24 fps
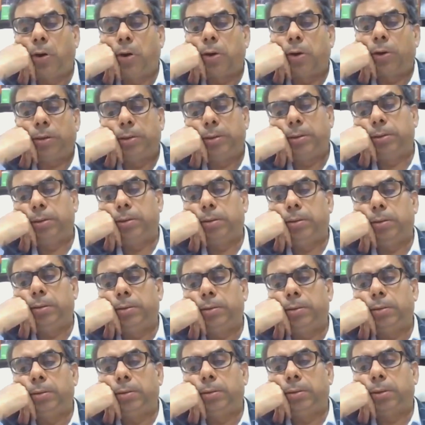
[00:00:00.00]
for
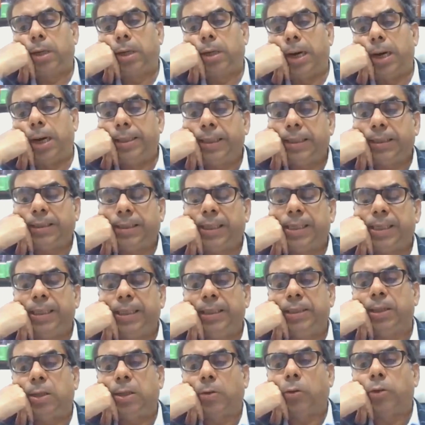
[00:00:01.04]

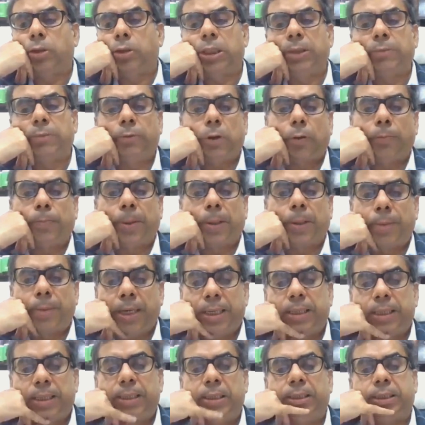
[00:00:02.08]
understanding the concept of
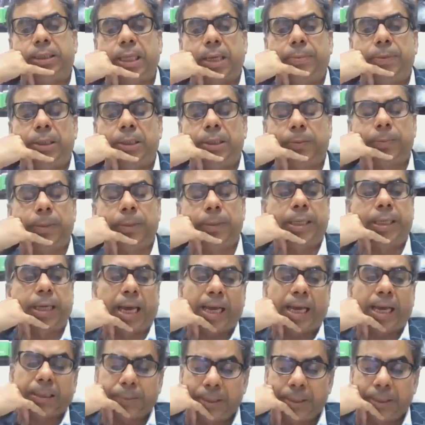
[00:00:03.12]
permanent establishment
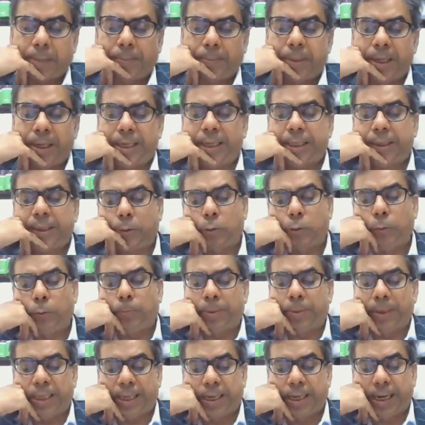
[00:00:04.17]
has been amended
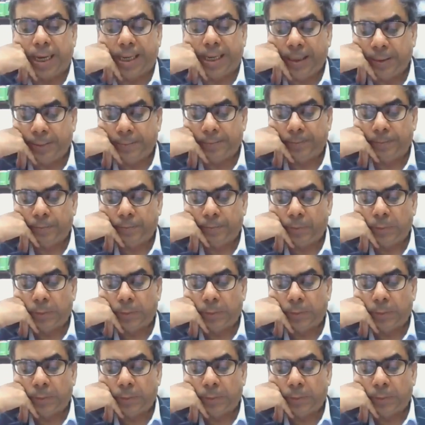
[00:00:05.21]
through PLI,